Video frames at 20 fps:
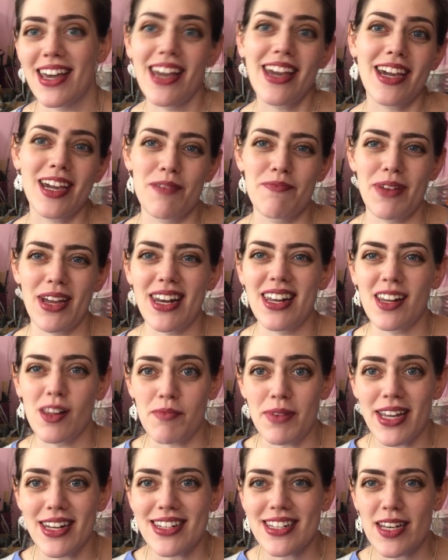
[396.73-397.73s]
it can be a little
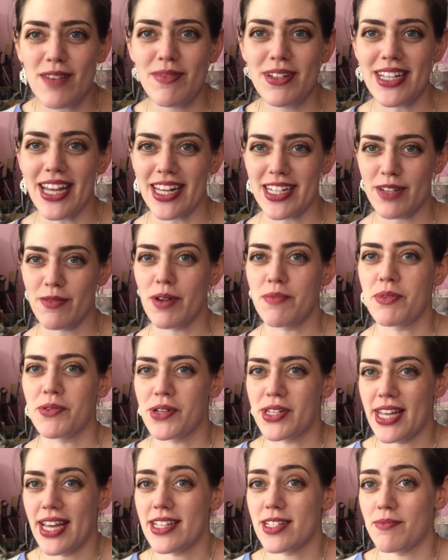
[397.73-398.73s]
bit intimidating when people
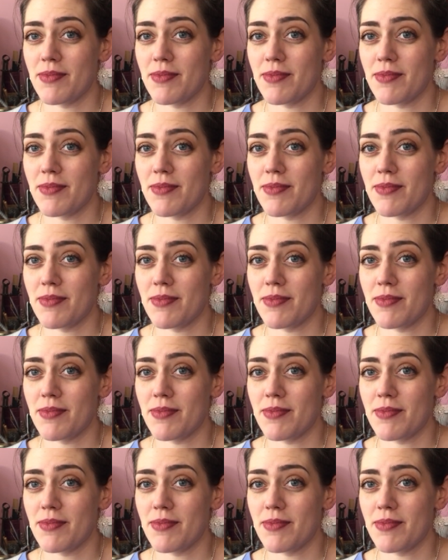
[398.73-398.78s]
take